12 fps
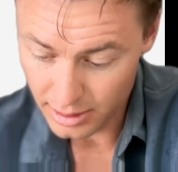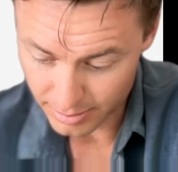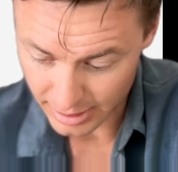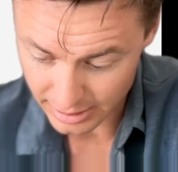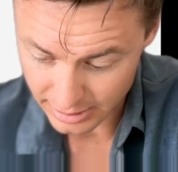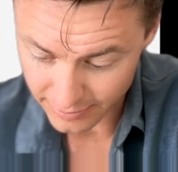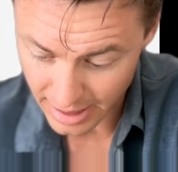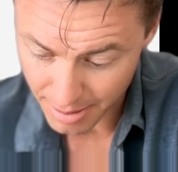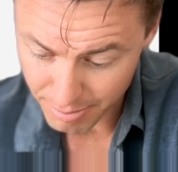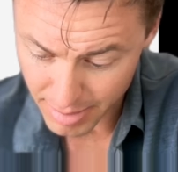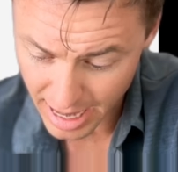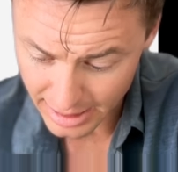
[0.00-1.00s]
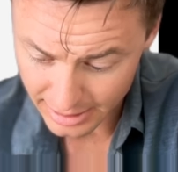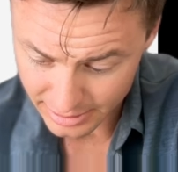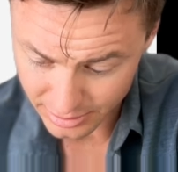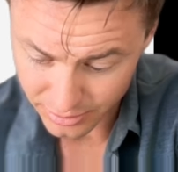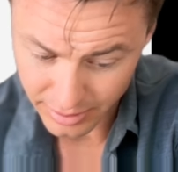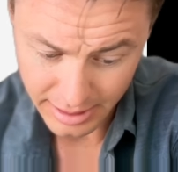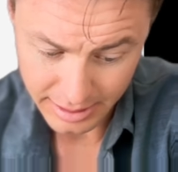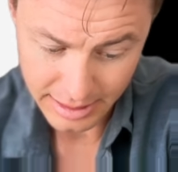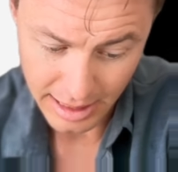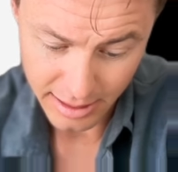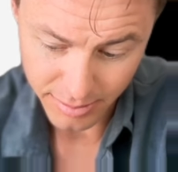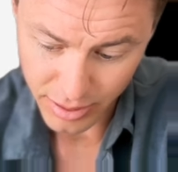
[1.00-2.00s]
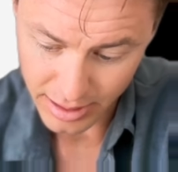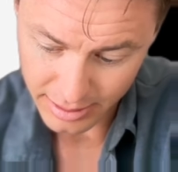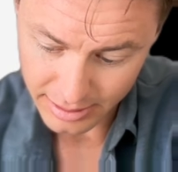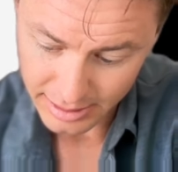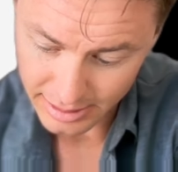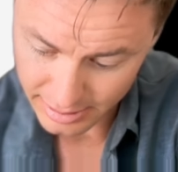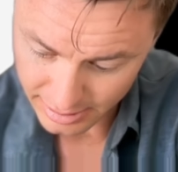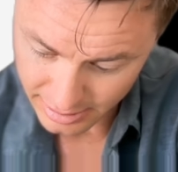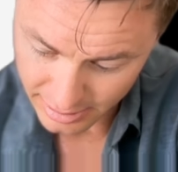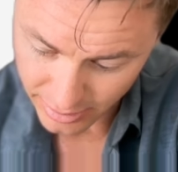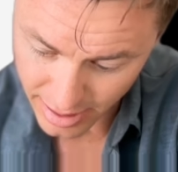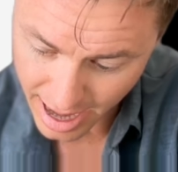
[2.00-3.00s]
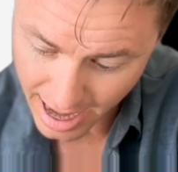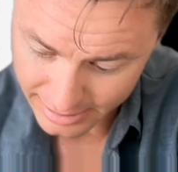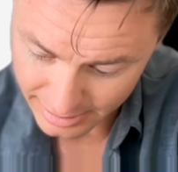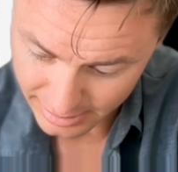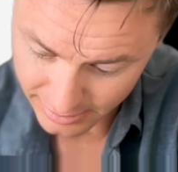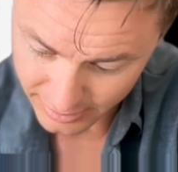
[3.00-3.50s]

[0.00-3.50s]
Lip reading: because of that -3 inside the parentheses, so our axis of